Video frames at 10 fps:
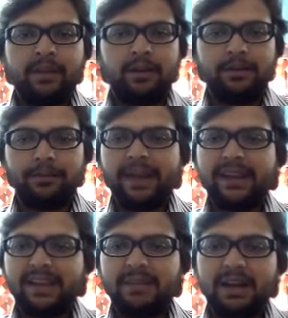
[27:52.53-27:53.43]
my
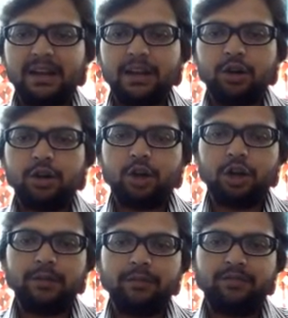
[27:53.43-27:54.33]
email account
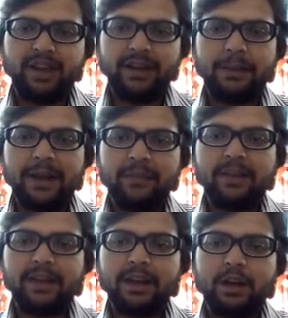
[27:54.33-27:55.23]
or one
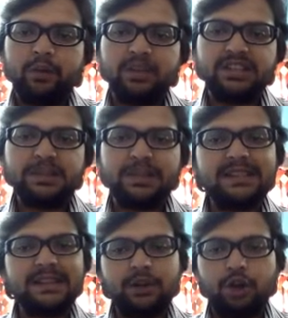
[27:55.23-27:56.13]
primary account which is
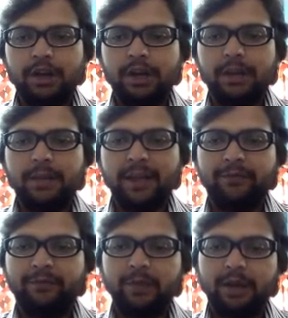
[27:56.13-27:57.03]
present on my
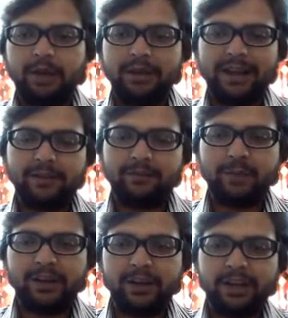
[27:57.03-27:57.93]
that
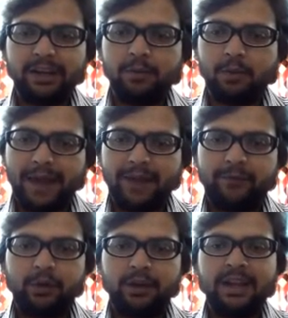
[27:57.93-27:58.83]
particular mobile
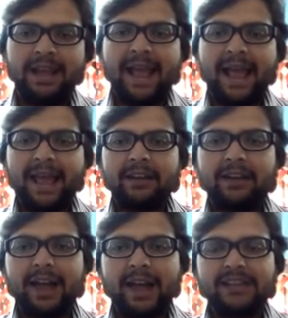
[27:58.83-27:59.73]
phone, and
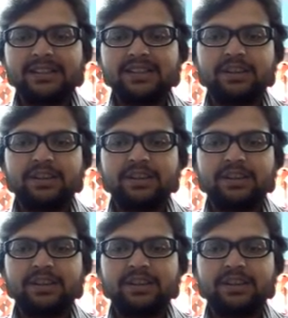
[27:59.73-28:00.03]
I just need